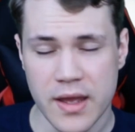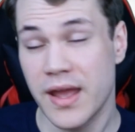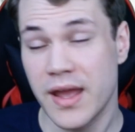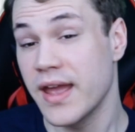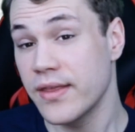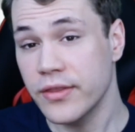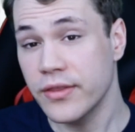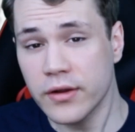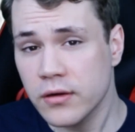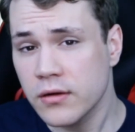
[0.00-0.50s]

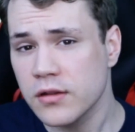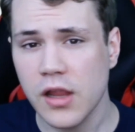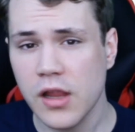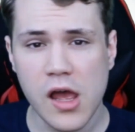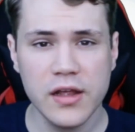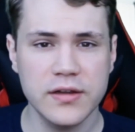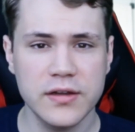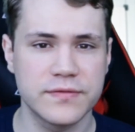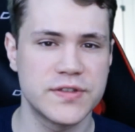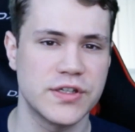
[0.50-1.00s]
And there are a
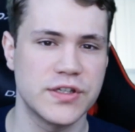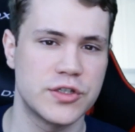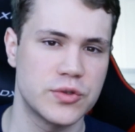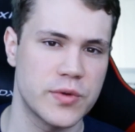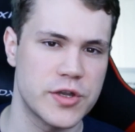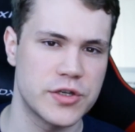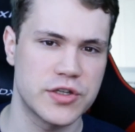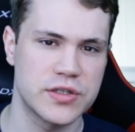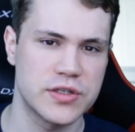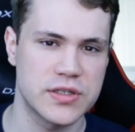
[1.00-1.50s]
lot of
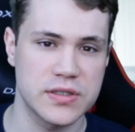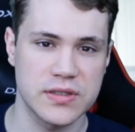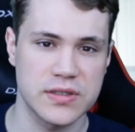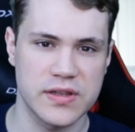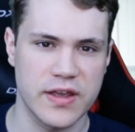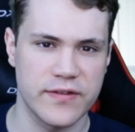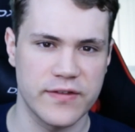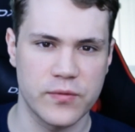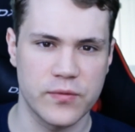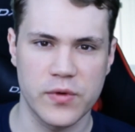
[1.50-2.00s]
situations in
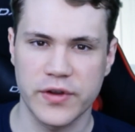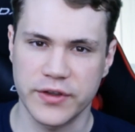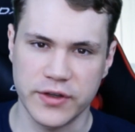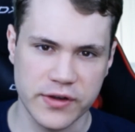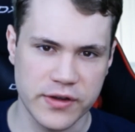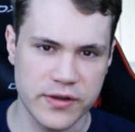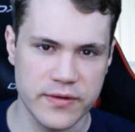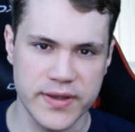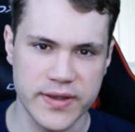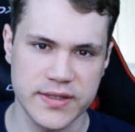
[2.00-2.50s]
life where you're
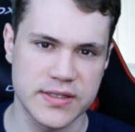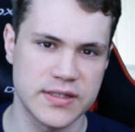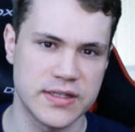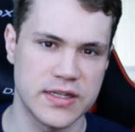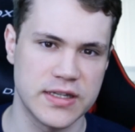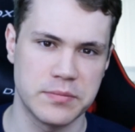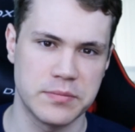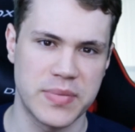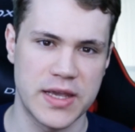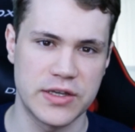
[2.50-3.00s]
going to
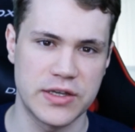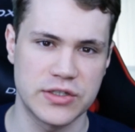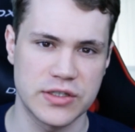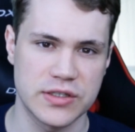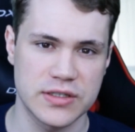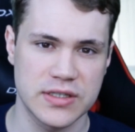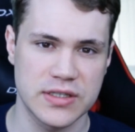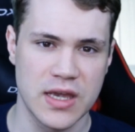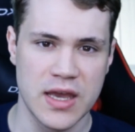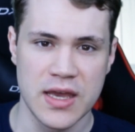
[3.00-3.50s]
need
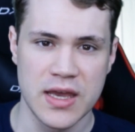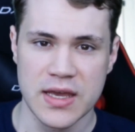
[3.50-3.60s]
patience.